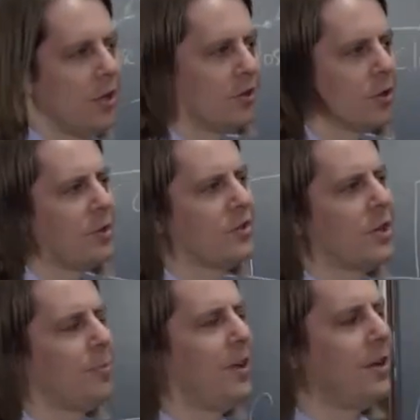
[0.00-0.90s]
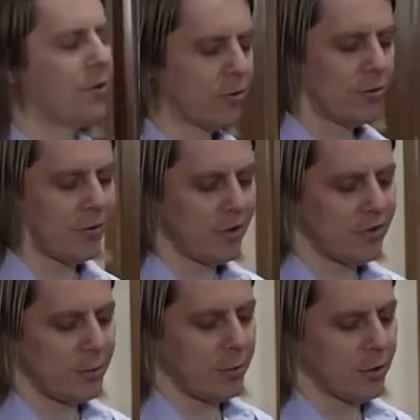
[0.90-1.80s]
So we set up that integral very
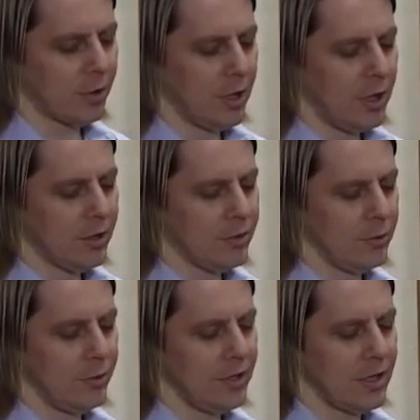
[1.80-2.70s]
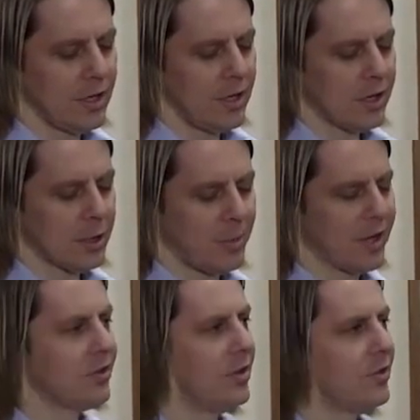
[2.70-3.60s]
similar to the
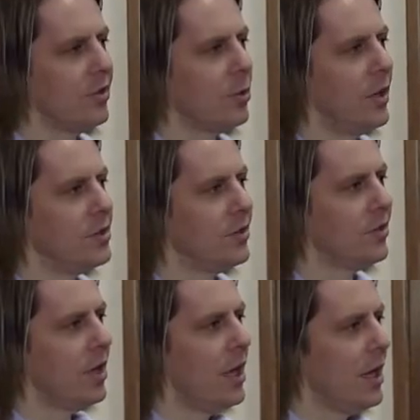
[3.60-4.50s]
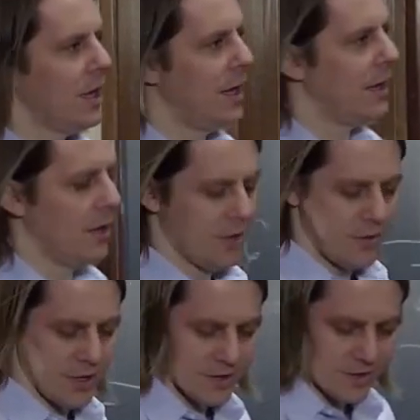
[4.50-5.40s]
capacitance equations. And
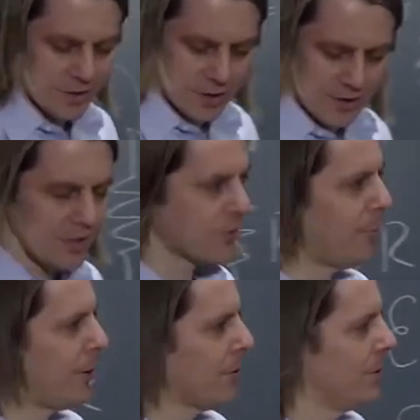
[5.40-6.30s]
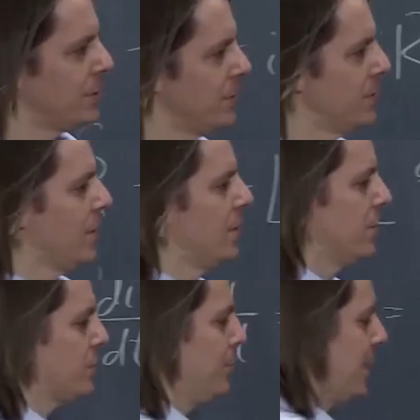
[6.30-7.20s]
these are the boundary conditions
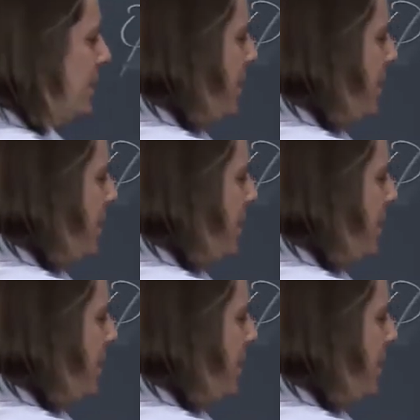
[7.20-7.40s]
assuming